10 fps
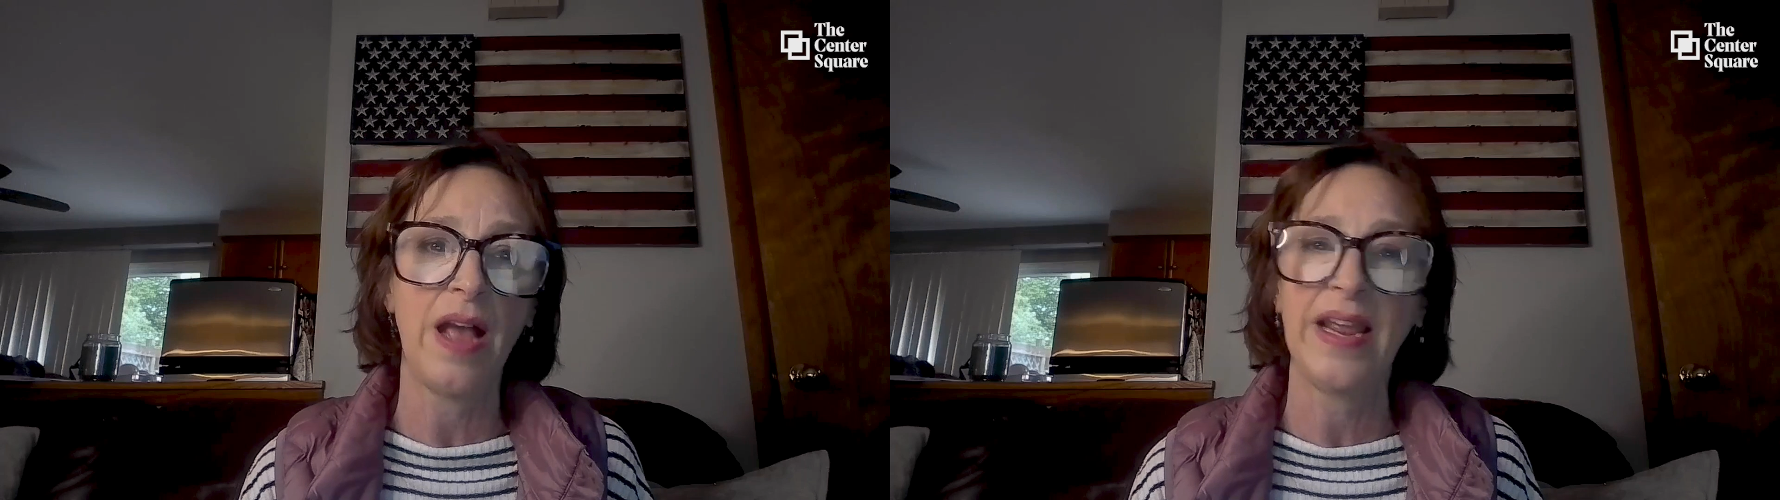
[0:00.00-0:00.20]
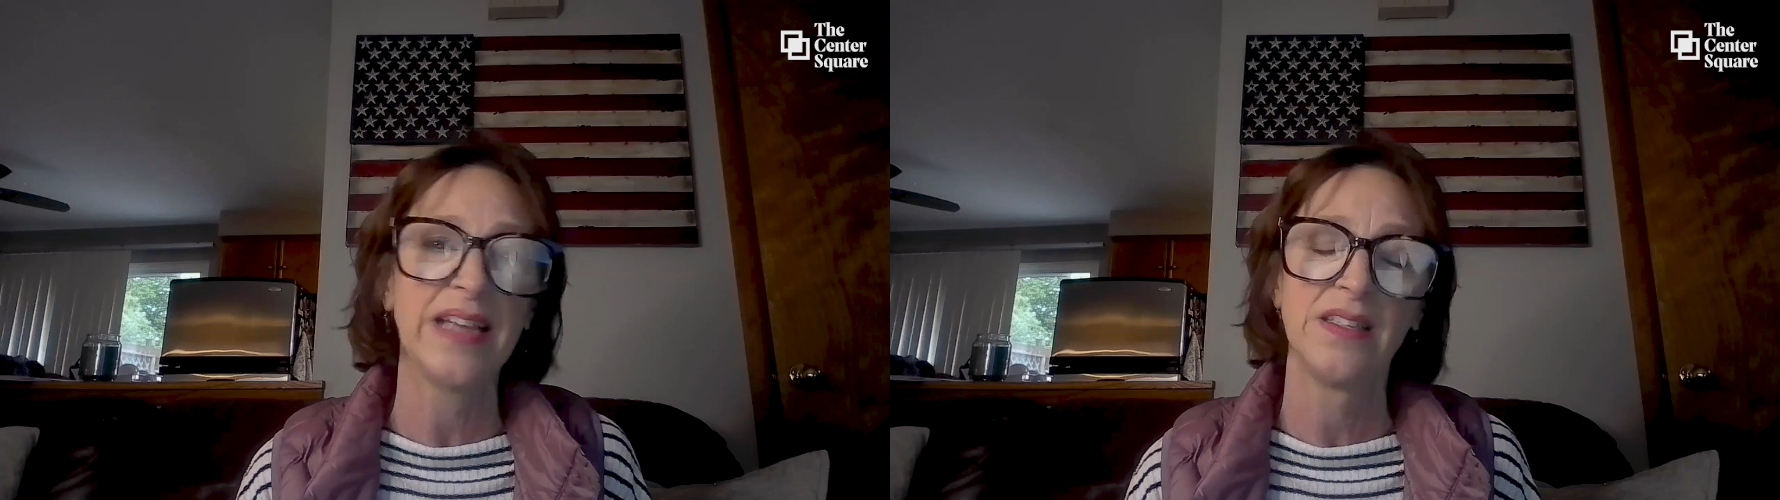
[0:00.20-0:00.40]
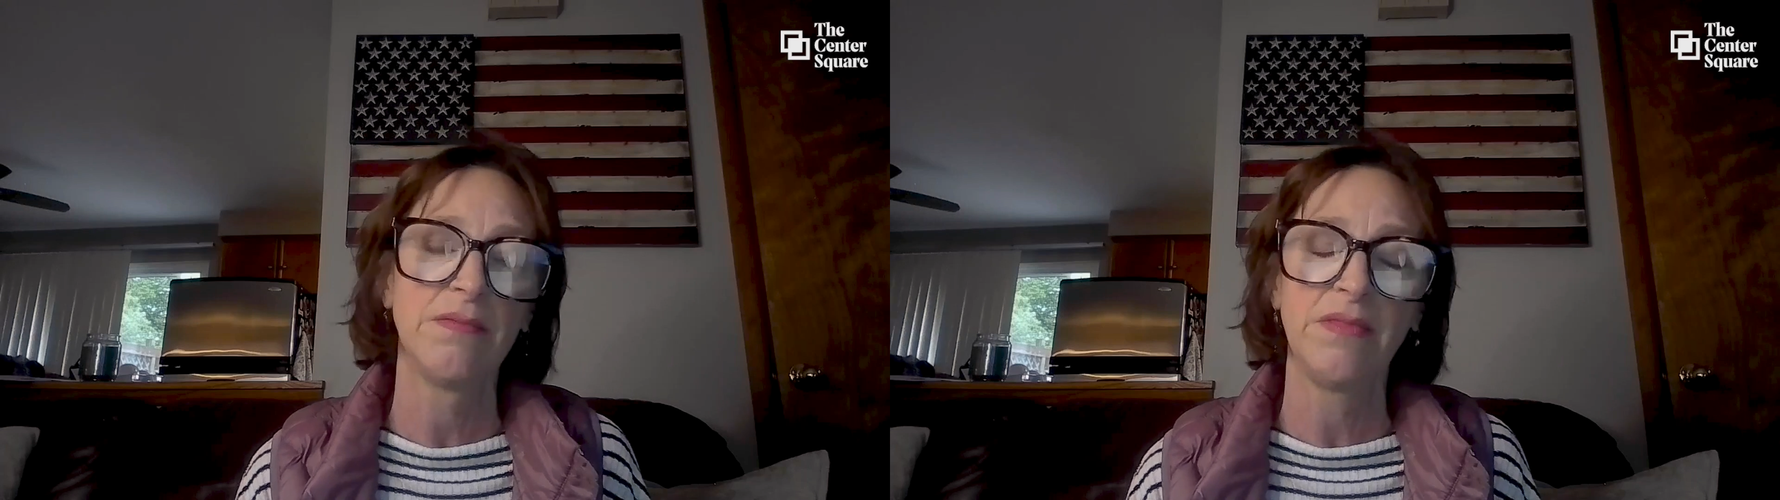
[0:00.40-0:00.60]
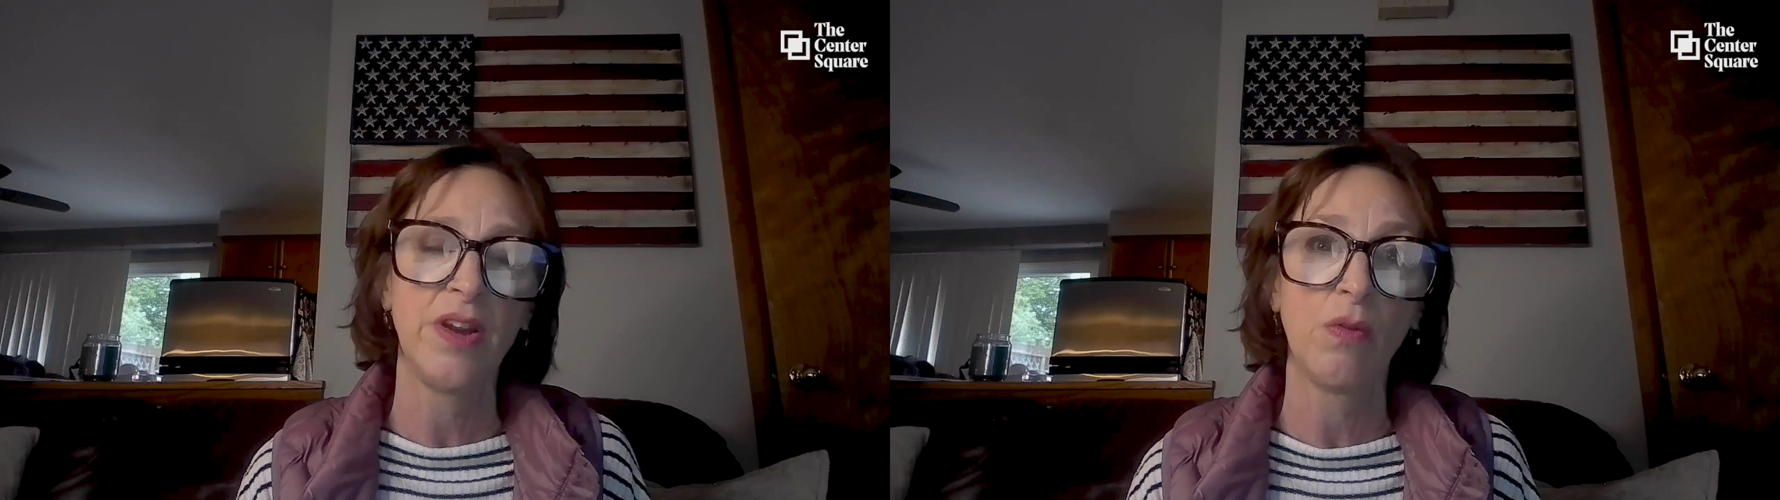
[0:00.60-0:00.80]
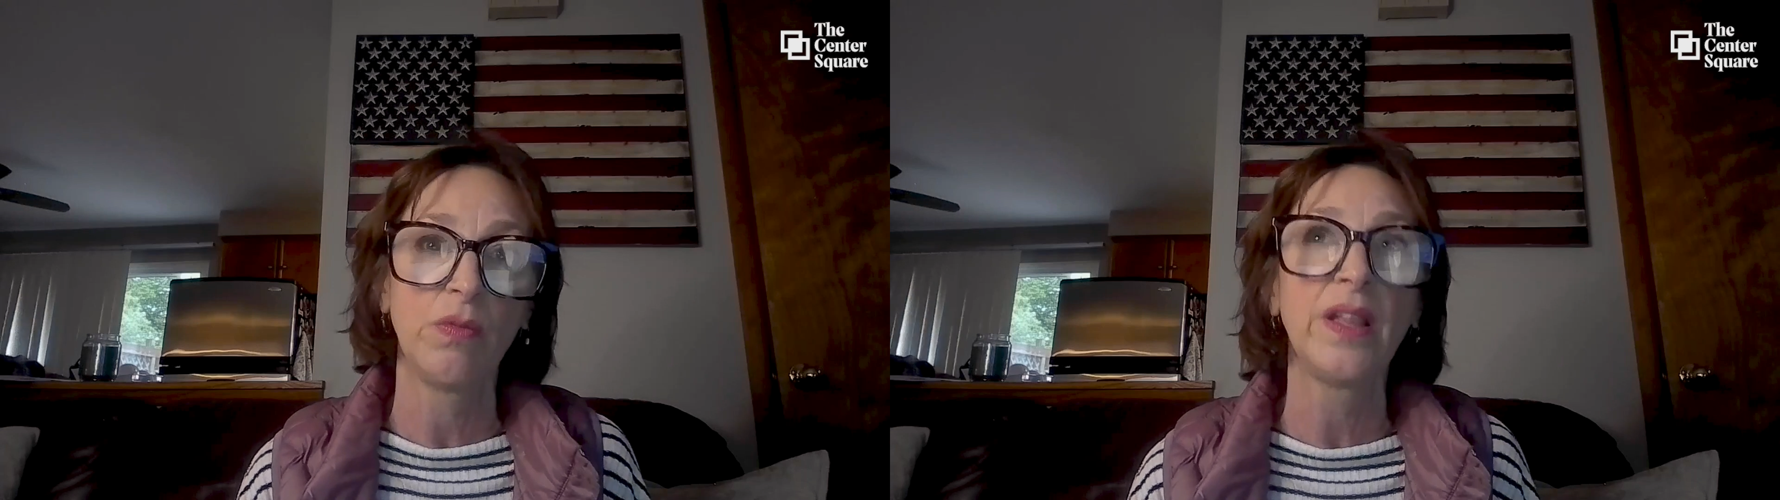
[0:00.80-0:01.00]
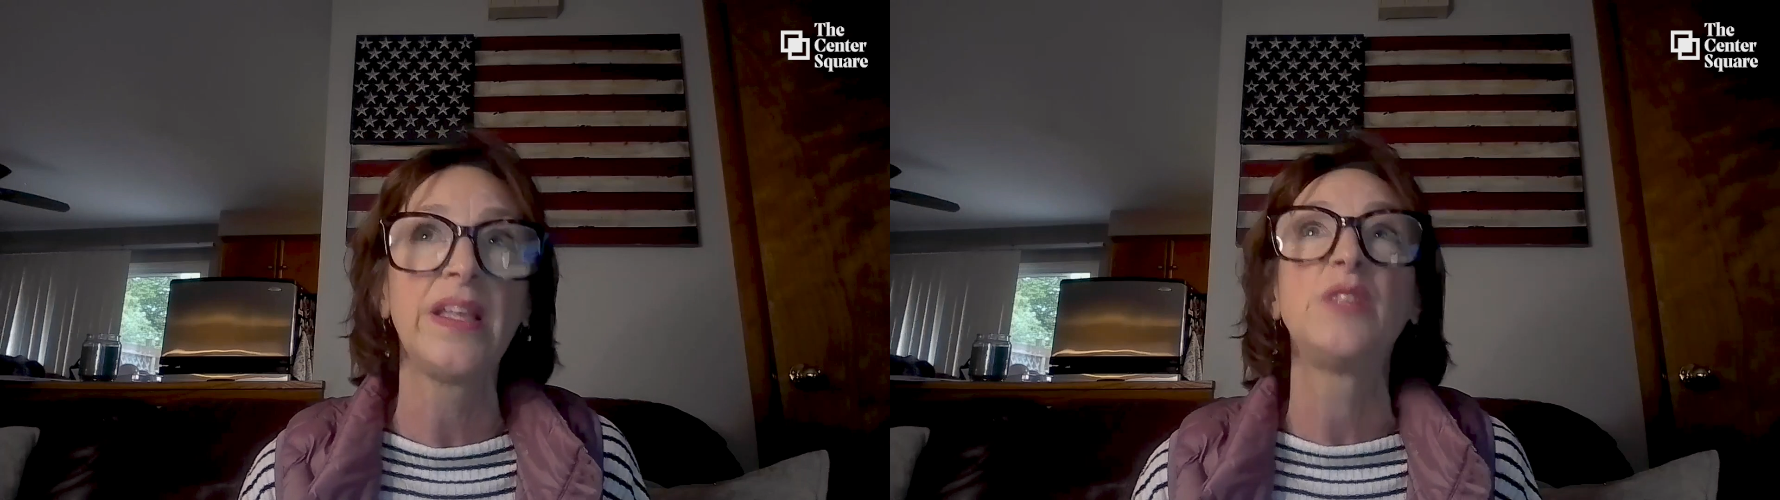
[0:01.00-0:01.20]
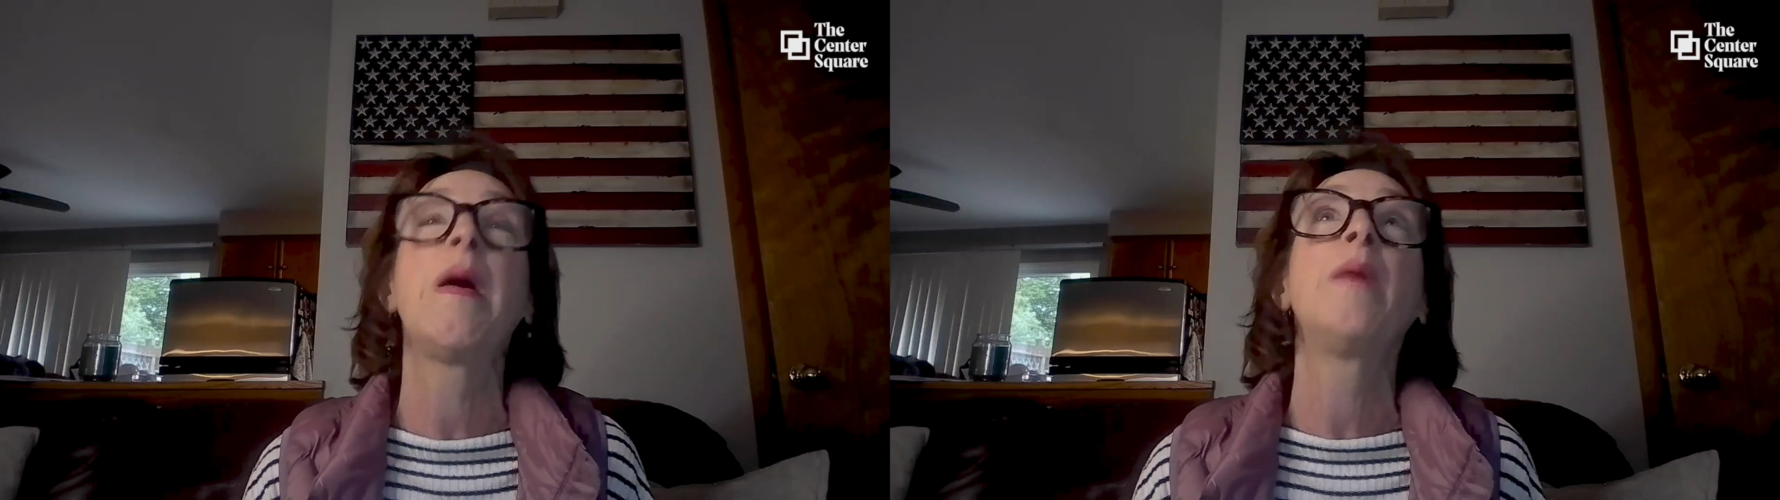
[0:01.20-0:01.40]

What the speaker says: He hasn't, at least